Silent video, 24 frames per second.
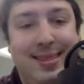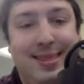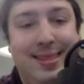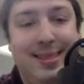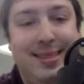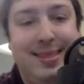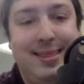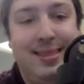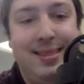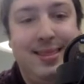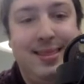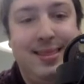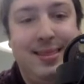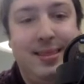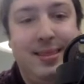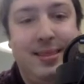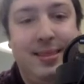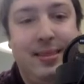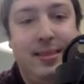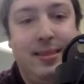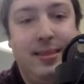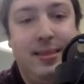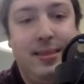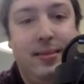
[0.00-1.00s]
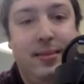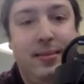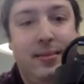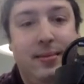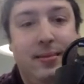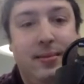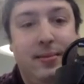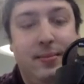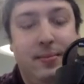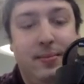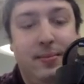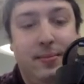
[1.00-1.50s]

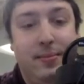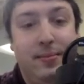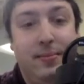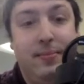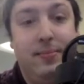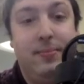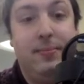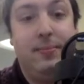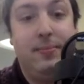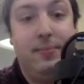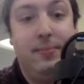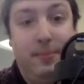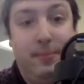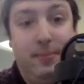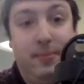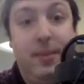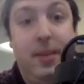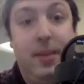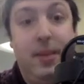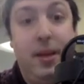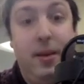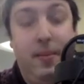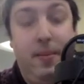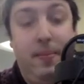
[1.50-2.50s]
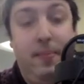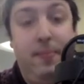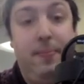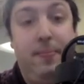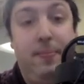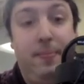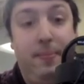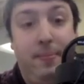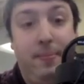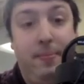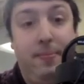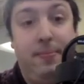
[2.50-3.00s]

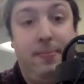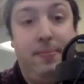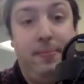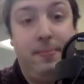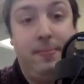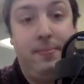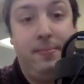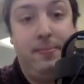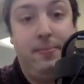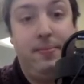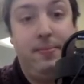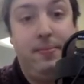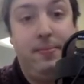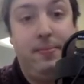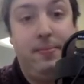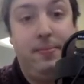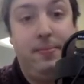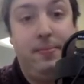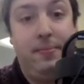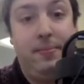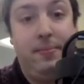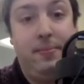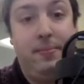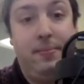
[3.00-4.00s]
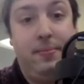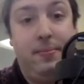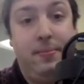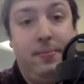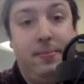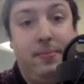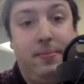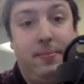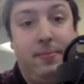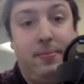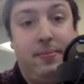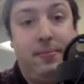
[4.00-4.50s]

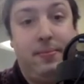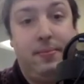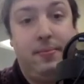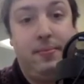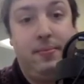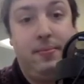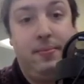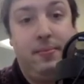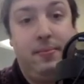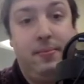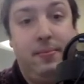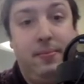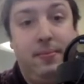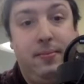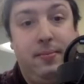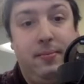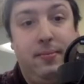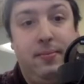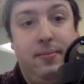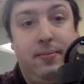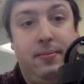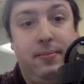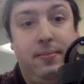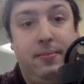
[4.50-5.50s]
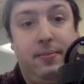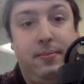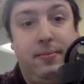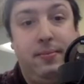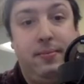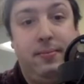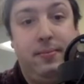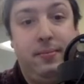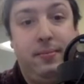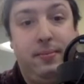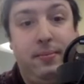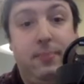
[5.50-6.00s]

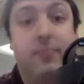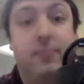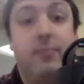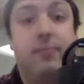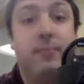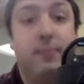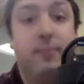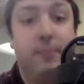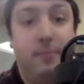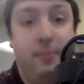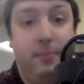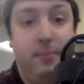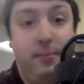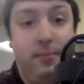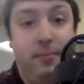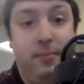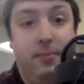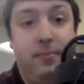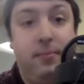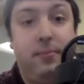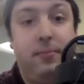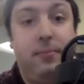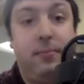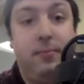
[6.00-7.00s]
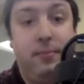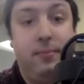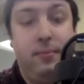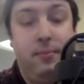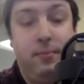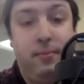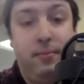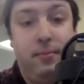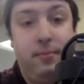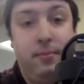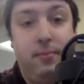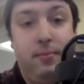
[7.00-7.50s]

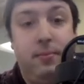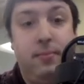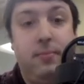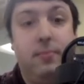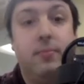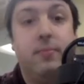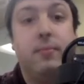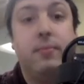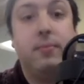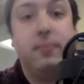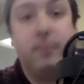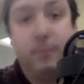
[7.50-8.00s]
The person shown says nothing.